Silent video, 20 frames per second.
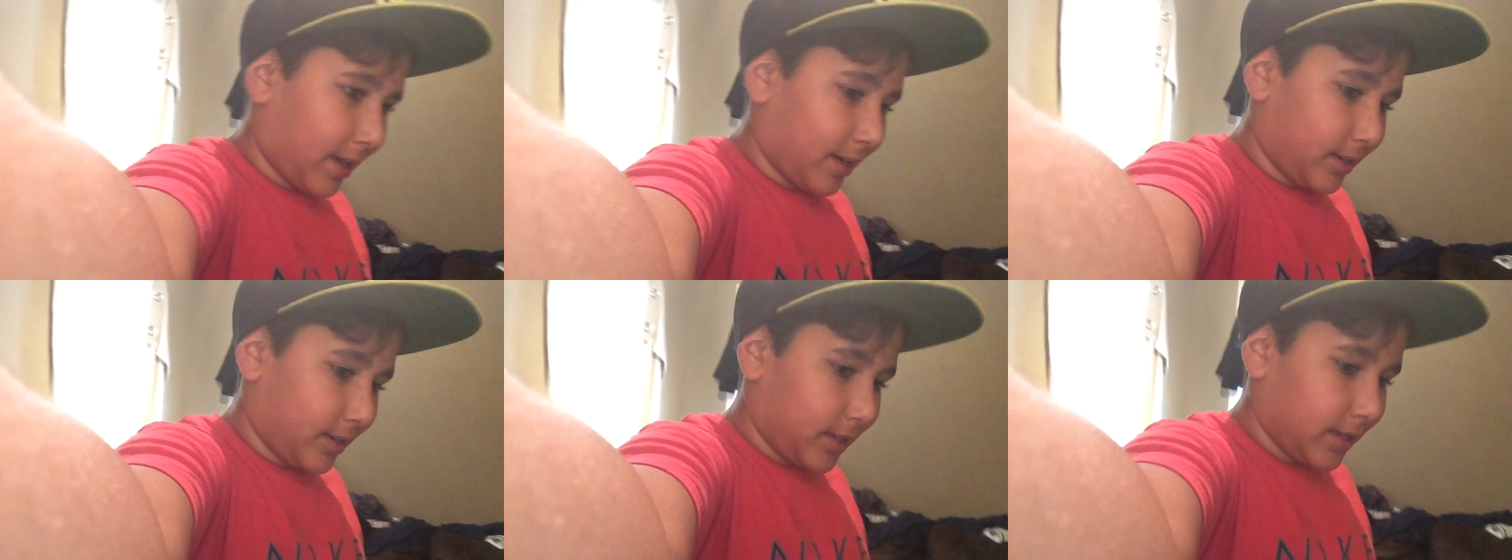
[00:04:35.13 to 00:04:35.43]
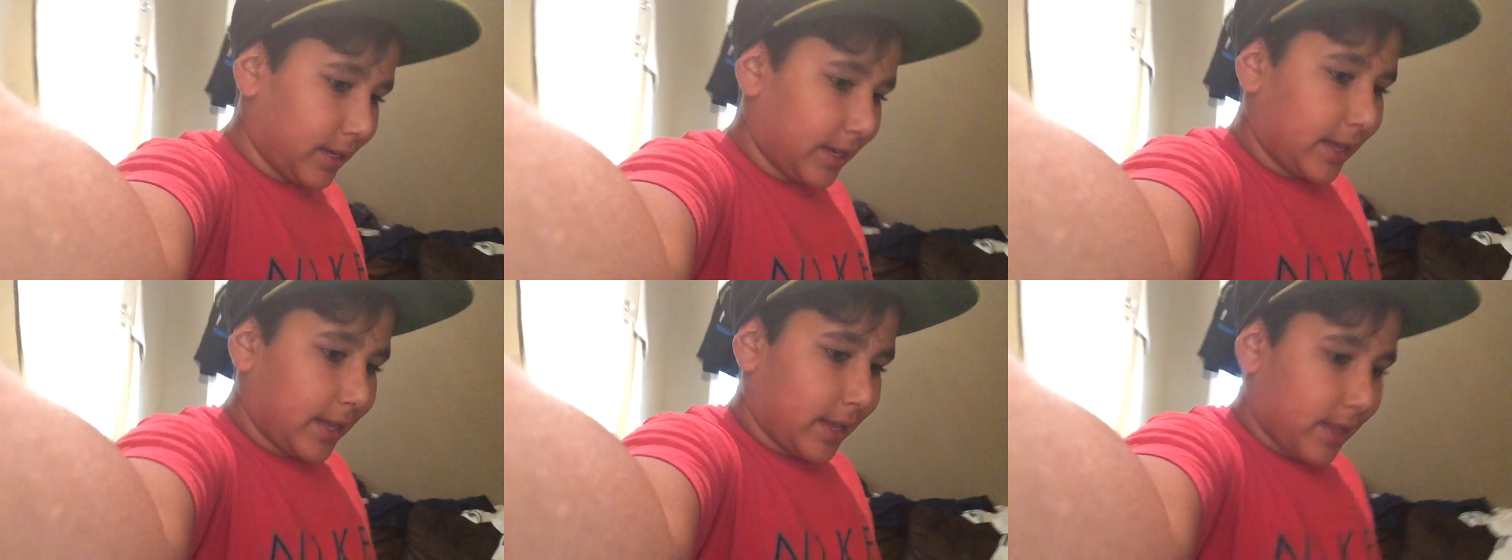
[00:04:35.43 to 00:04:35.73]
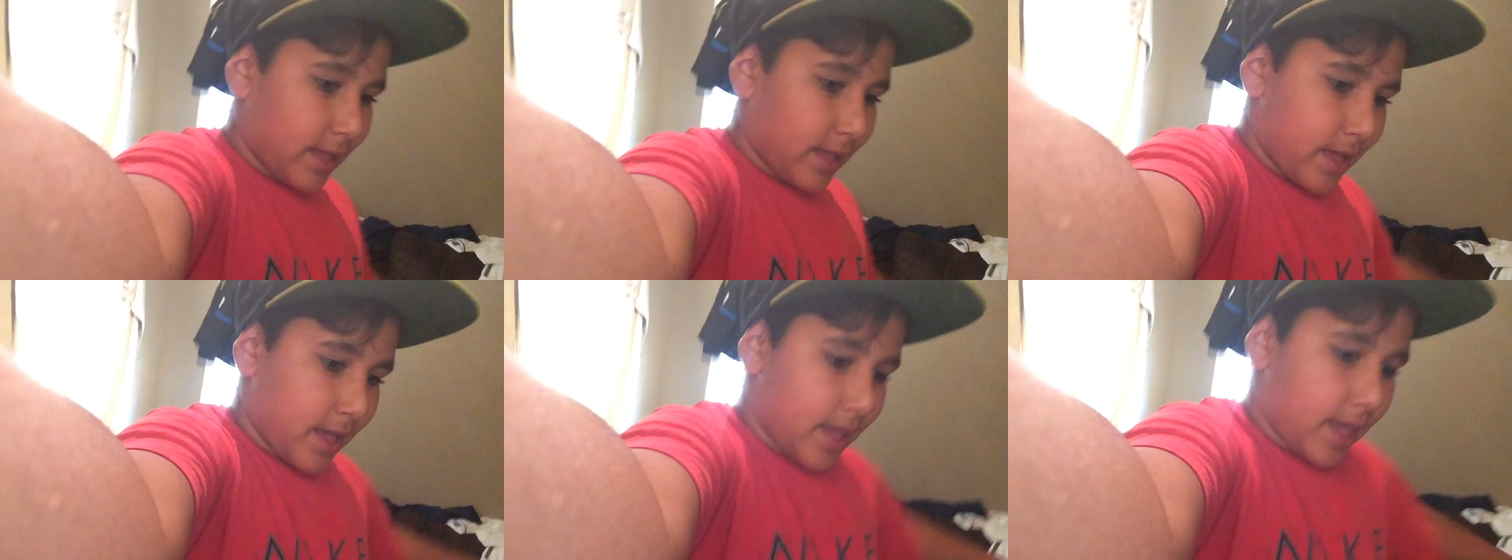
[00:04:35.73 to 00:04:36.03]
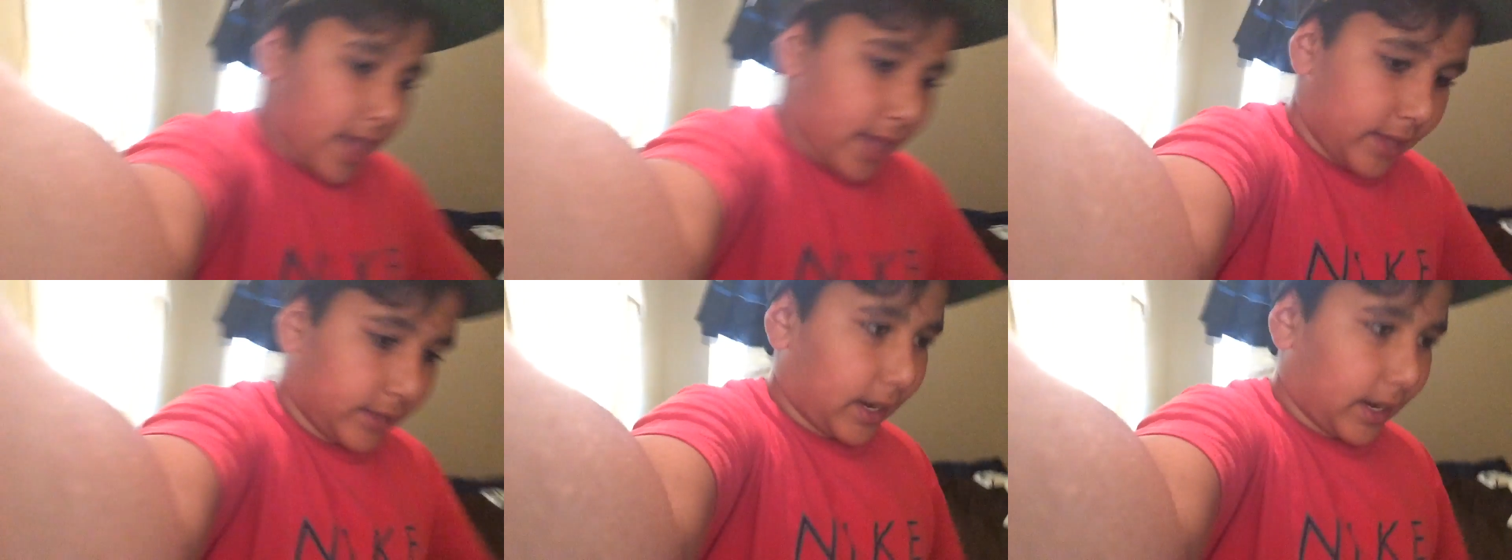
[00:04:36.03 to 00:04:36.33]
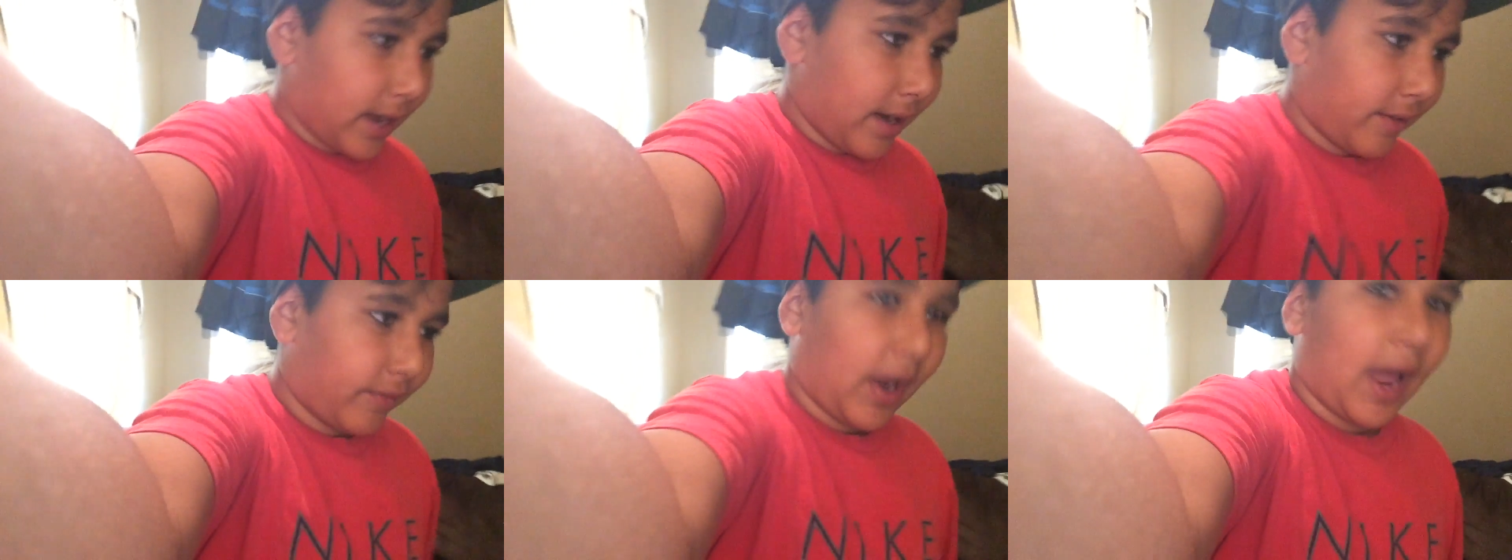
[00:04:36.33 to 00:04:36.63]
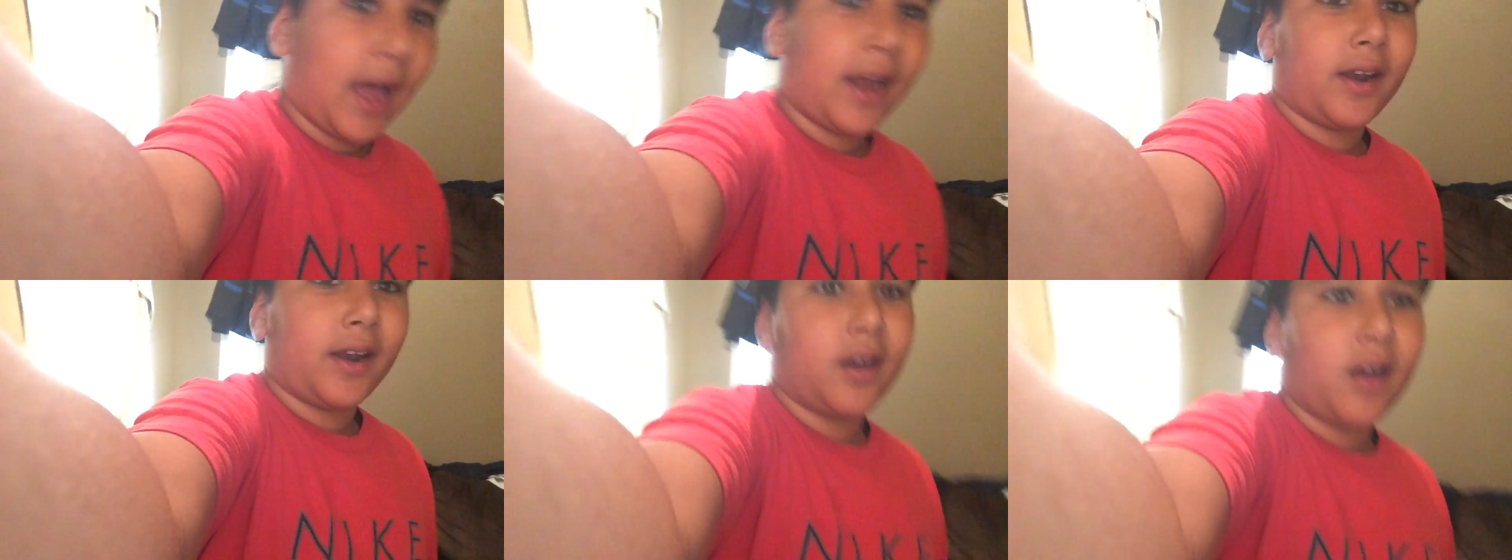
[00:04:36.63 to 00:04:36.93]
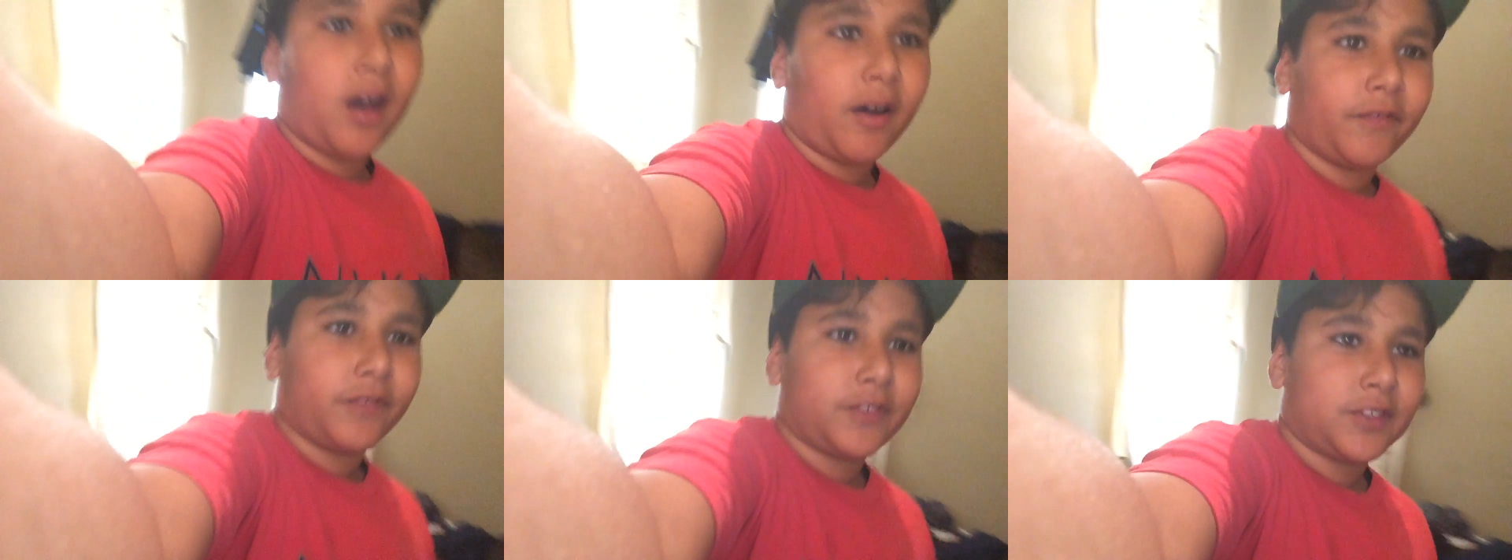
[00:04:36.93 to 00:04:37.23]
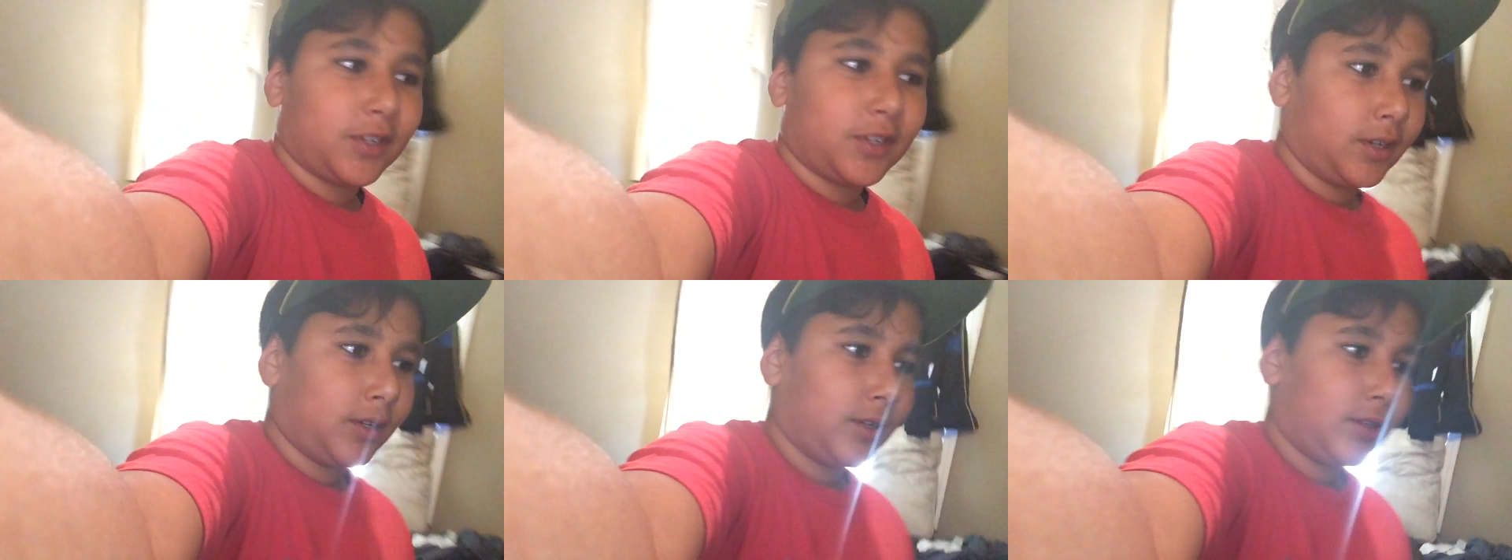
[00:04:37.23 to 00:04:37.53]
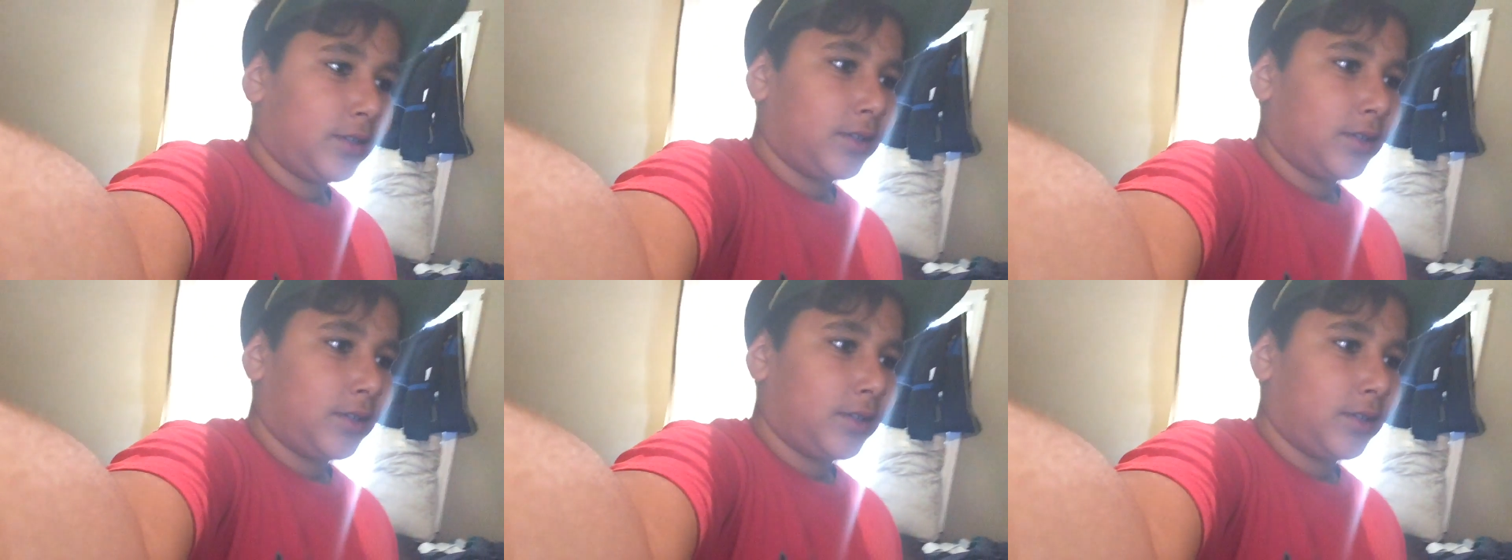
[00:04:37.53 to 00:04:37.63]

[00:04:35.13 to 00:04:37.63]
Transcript: any. And I never had enough. So,